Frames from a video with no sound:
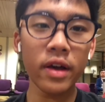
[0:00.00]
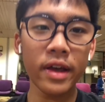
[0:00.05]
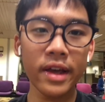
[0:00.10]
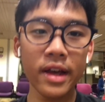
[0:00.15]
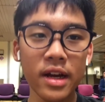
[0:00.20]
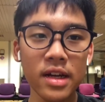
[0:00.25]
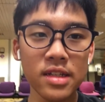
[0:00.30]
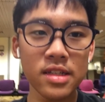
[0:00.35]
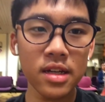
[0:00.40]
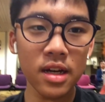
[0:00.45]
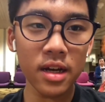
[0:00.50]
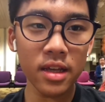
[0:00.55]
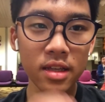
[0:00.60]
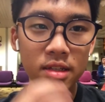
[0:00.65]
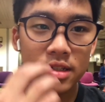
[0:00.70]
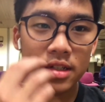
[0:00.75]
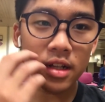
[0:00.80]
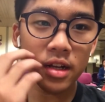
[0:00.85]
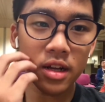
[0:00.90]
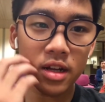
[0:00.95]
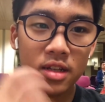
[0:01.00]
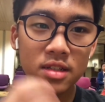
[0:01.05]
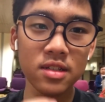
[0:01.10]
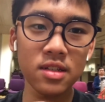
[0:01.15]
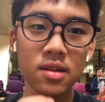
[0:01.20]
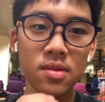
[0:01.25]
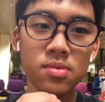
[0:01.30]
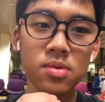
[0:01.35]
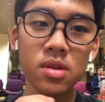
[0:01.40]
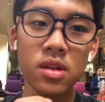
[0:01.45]
Okay guys, I just cleared
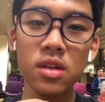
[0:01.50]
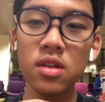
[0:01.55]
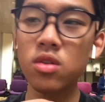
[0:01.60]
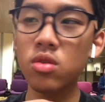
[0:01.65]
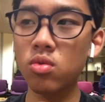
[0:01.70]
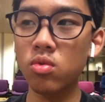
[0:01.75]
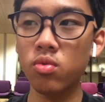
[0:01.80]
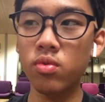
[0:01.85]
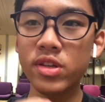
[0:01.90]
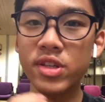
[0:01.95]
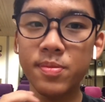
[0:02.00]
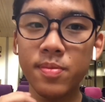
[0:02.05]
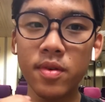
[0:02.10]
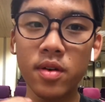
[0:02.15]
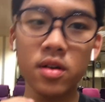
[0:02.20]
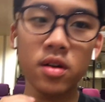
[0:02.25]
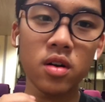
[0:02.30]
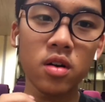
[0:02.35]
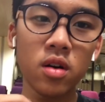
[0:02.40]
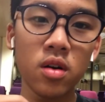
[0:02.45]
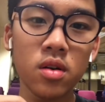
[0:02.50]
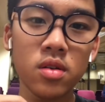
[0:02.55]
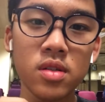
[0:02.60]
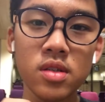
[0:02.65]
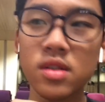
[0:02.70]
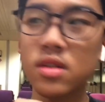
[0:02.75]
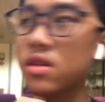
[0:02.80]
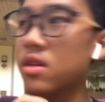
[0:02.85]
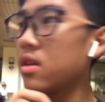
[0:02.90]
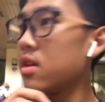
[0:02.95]
customs, so I need to whisper
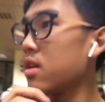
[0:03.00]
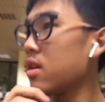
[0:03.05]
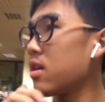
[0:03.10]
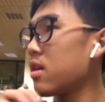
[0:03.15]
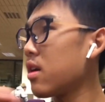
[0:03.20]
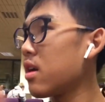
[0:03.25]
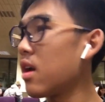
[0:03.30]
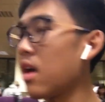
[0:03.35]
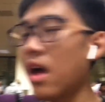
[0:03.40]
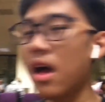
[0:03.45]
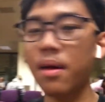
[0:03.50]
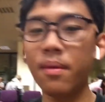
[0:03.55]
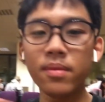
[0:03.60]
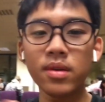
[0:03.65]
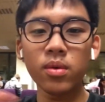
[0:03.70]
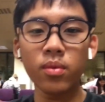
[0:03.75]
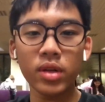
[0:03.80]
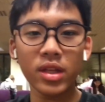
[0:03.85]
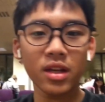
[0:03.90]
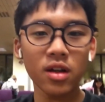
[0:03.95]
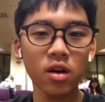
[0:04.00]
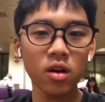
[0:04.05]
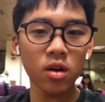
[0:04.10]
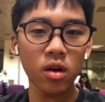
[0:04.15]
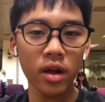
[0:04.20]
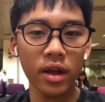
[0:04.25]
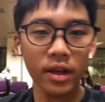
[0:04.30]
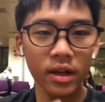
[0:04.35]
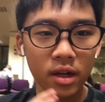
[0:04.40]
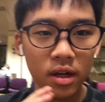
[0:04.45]
because I'm in a waiting hall.
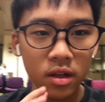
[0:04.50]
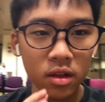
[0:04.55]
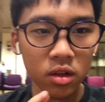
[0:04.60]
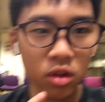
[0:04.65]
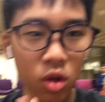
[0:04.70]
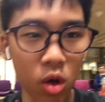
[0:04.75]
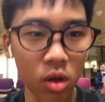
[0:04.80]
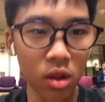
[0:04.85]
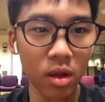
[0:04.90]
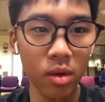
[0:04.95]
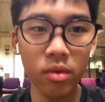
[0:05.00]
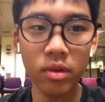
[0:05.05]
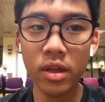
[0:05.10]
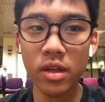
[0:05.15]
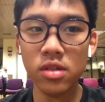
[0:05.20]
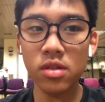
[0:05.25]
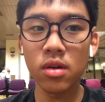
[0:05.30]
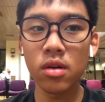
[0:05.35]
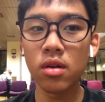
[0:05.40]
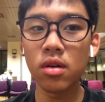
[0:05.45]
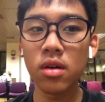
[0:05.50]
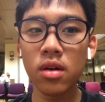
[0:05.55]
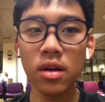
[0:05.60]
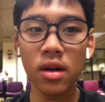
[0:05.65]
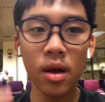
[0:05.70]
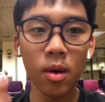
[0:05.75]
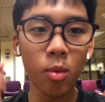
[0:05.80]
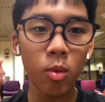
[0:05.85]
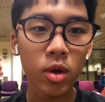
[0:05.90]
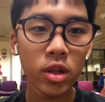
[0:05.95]
I can't talk loudly, so
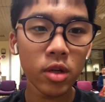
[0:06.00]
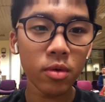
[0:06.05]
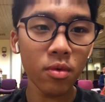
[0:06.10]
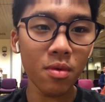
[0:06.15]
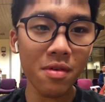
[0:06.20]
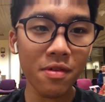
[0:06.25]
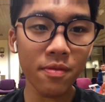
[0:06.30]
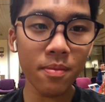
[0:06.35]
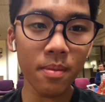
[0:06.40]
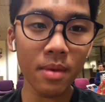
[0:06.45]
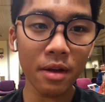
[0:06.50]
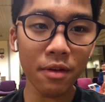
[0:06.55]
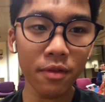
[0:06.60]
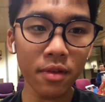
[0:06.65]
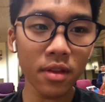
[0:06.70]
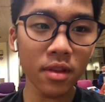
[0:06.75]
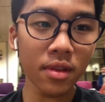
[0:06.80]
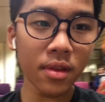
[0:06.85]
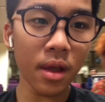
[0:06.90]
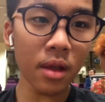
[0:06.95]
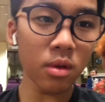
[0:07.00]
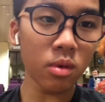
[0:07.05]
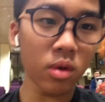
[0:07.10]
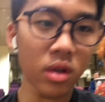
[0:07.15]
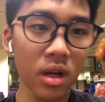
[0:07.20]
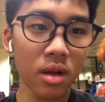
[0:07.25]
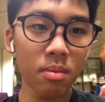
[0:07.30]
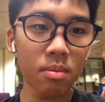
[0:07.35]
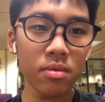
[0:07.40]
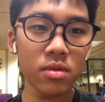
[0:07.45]
I'm waiting for my dad to
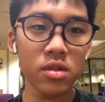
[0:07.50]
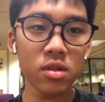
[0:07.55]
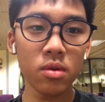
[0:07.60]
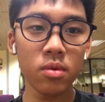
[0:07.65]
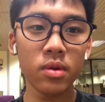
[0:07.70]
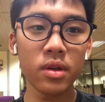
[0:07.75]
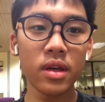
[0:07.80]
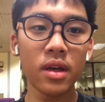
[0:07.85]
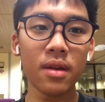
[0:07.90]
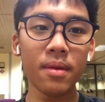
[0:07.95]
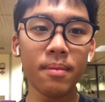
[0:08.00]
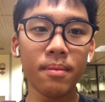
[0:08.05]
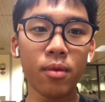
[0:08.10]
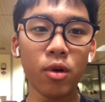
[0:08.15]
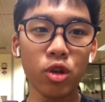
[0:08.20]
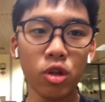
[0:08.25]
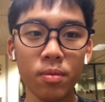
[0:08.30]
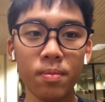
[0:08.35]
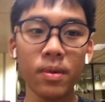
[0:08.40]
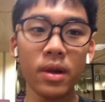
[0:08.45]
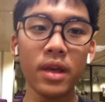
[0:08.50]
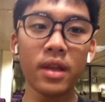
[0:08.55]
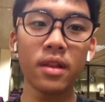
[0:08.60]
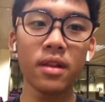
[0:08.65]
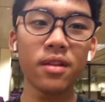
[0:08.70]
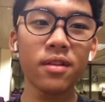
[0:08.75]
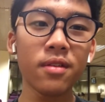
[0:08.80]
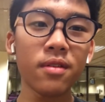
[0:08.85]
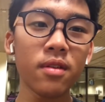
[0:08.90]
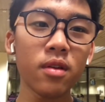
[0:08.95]
come so we can board the plane
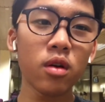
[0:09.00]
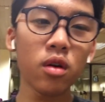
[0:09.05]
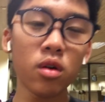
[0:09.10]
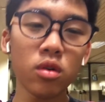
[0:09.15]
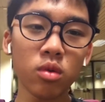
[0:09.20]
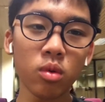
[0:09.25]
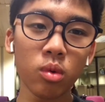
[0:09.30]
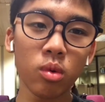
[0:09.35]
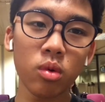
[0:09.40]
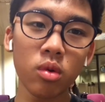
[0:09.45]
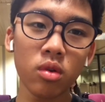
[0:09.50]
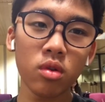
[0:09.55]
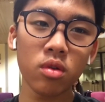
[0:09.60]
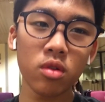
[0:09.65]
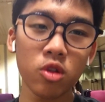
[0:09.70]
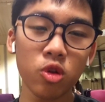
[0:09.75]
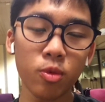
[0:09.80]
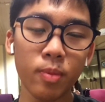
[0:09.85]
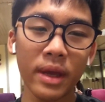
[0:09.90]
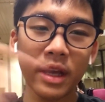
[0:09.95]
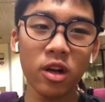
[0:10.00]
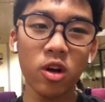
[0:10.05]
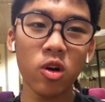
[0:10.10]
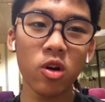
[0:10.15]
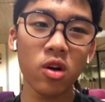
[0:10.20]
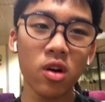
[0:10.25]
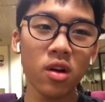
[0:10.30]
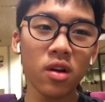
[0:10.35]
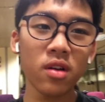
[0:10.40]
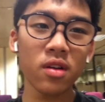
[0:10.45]
to
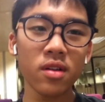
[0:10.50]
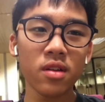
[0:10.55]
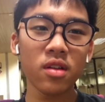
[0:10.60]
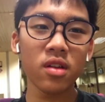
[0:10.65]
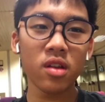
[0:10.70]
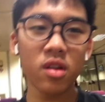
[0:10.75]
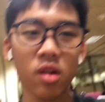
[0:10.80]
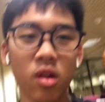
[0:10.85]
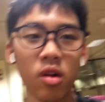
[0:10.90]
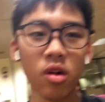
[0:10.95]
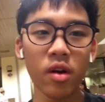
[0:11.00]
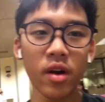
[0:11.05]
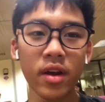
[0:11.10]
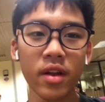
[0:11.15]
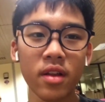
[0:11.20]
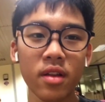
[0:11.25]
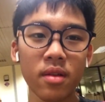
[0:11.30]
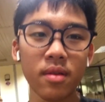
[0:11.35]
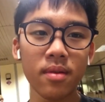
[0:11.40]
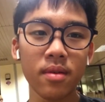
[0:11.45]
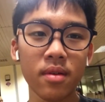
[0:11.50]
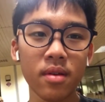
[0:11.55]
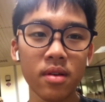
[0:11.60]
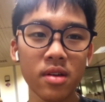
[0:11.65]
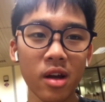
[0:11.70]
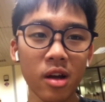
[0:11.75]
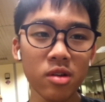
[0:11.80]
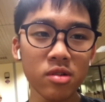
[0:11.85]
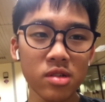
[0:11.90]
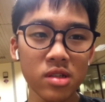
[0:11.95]
Bangkok. Alright,
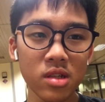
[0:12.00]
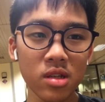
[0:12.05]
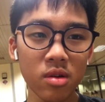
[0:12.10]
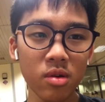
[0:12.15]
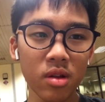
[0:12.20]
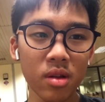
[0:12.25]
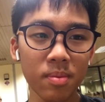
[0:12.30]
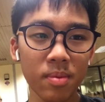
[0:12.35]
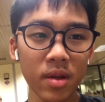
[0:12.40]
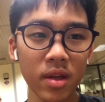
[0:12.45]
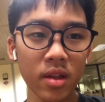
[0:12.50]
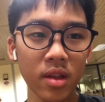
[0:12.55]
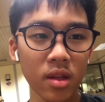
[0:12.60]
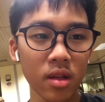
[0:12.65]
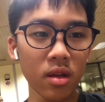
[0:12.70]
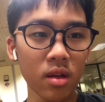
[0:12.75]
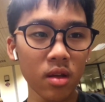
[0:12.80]
I'll see you at the plane.